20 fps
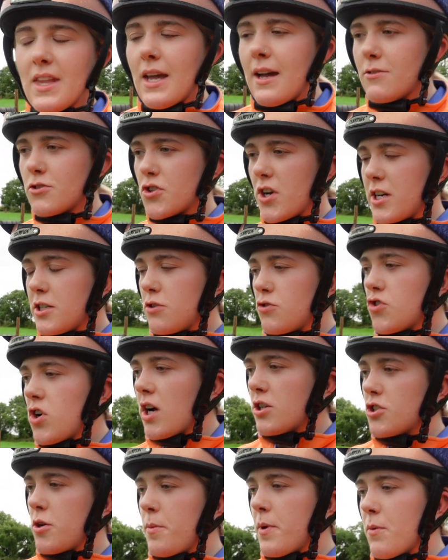I was trying to do
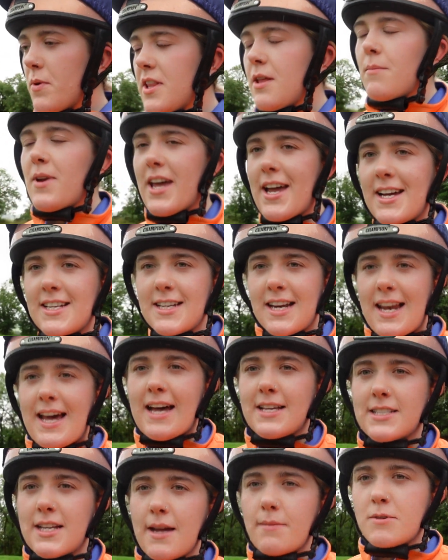trot jumping with him like I did
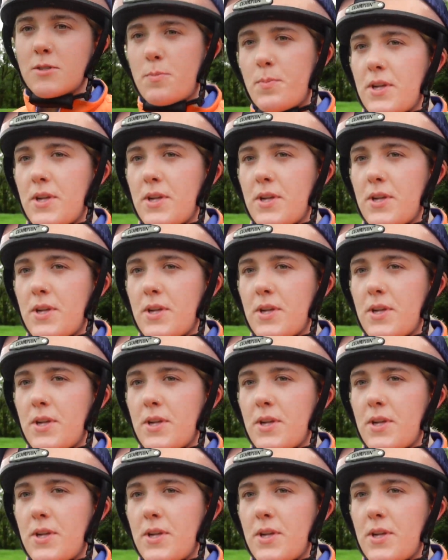last time to